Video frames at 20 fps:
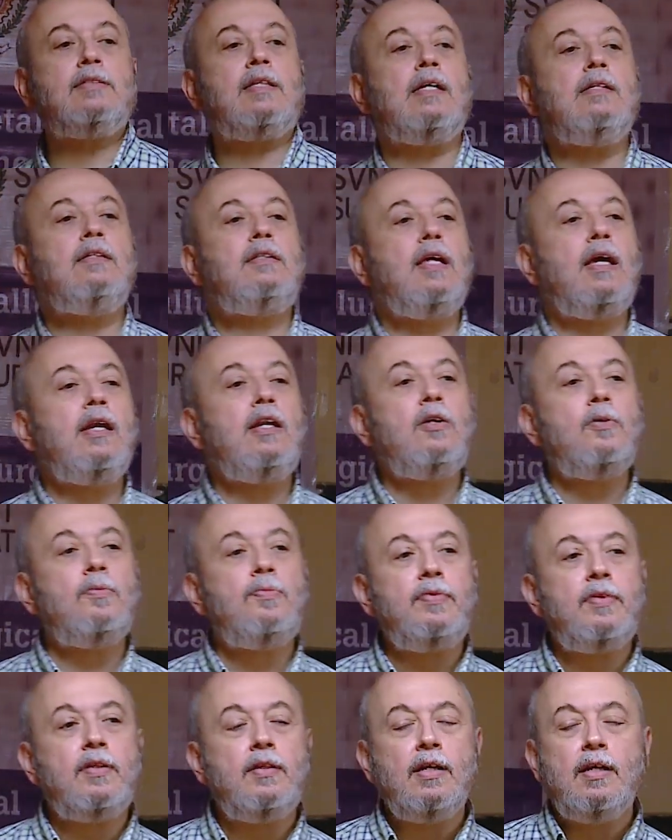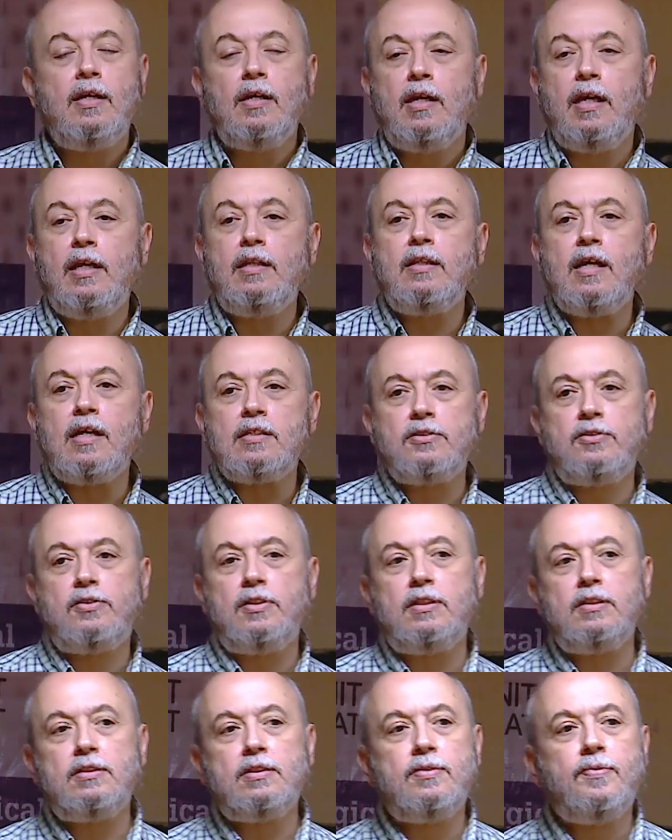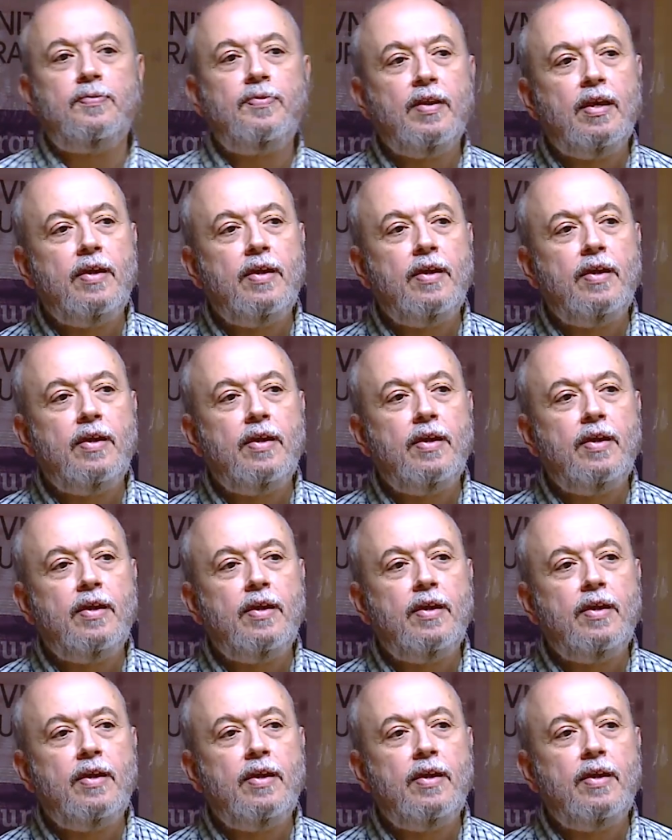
titanium industries,